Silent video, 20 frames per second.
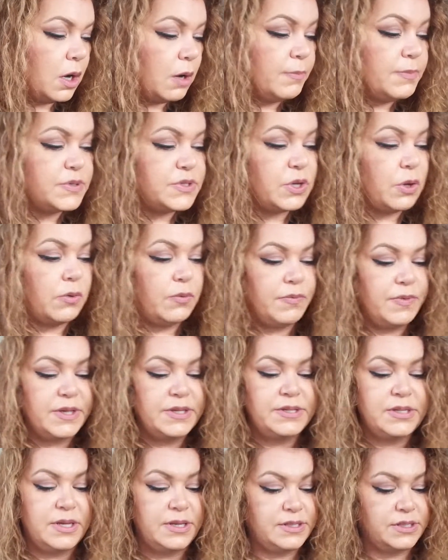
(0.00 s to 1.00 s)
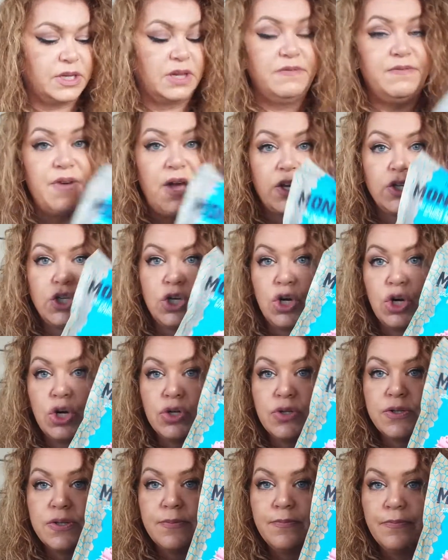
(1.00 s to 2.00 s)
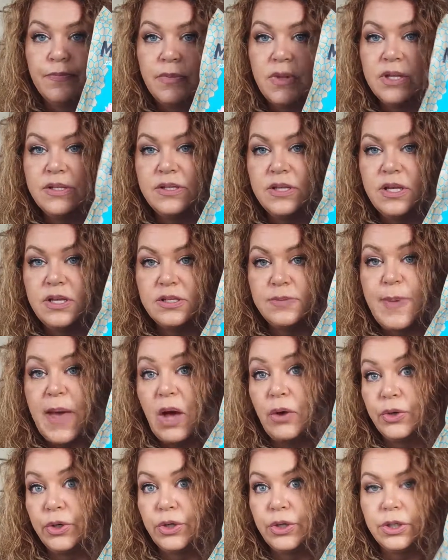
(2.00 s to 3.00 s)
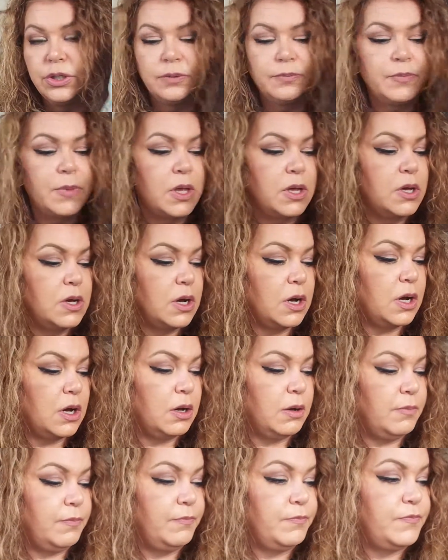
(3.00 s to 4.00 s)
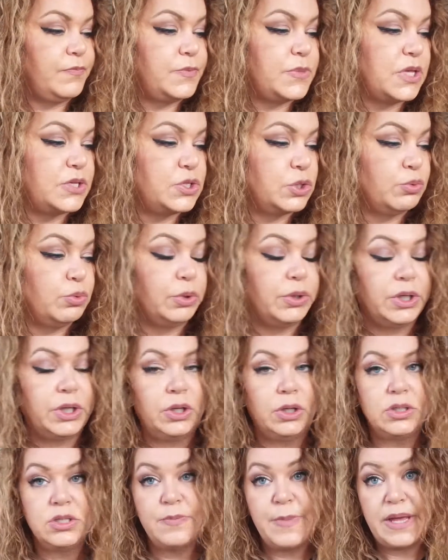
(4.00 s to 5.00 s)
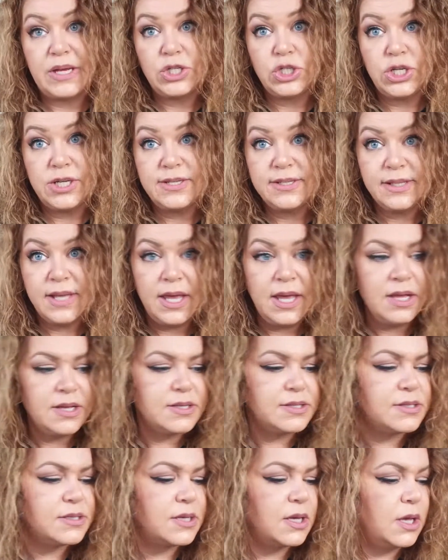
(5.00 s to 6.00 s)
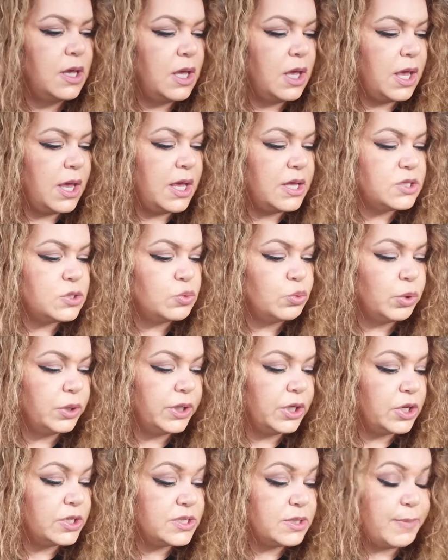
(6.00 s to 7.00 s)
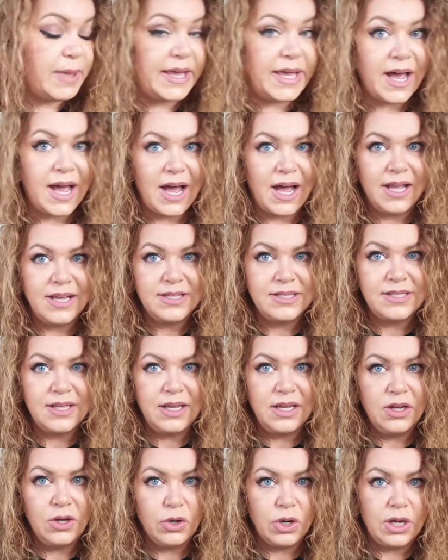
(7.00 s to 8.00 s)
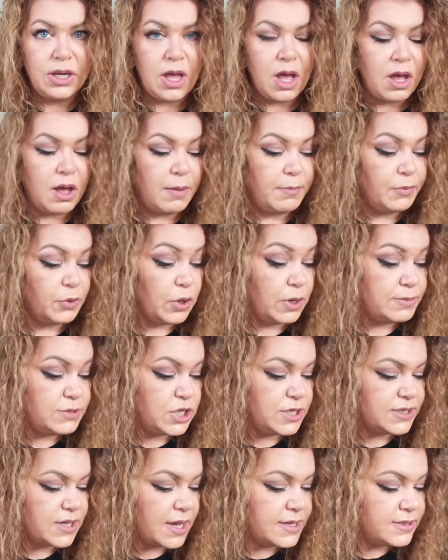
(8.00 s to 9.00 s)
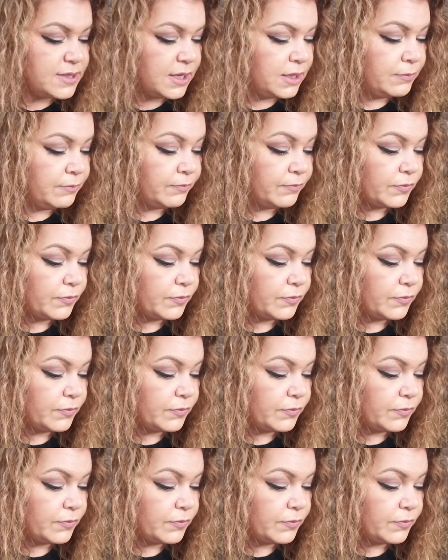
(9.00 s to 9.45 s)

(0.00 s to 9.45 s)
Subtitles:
So this is confectioners. This is powdered. It's really good to make cheesecakes. It's really good to make icing, cream cheese icing.